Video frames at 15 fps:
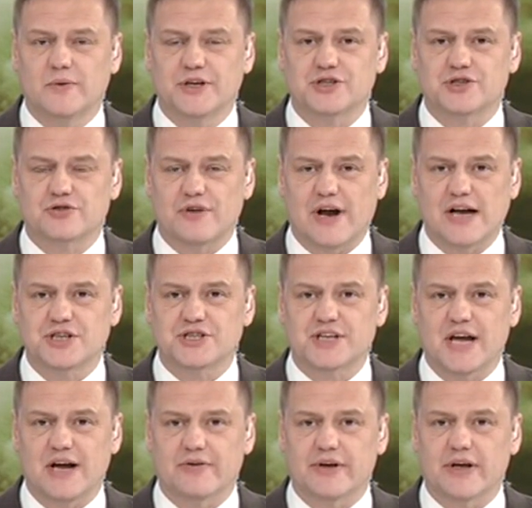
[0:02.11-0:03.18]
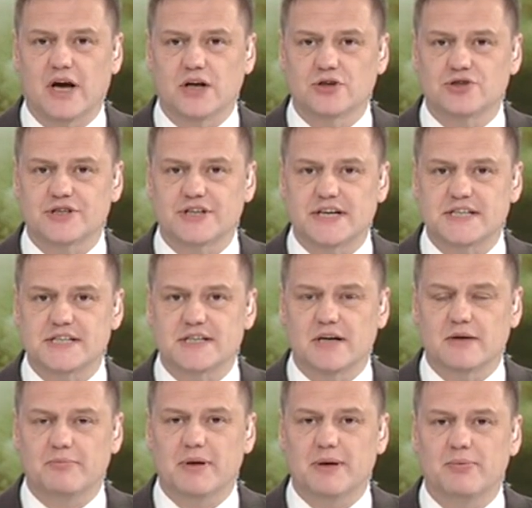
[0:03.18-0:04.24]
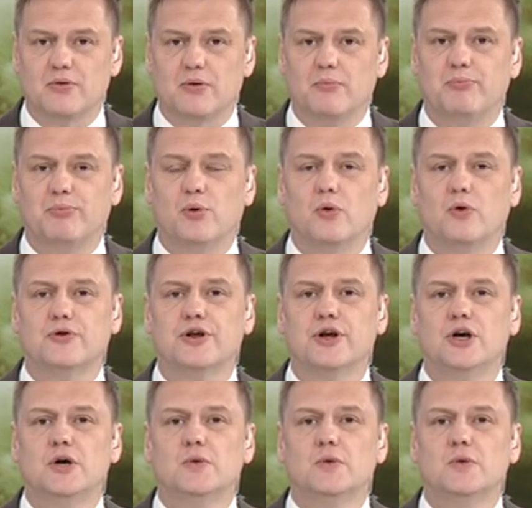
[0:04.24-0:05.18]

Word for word: which crashed carrying 189 people on board,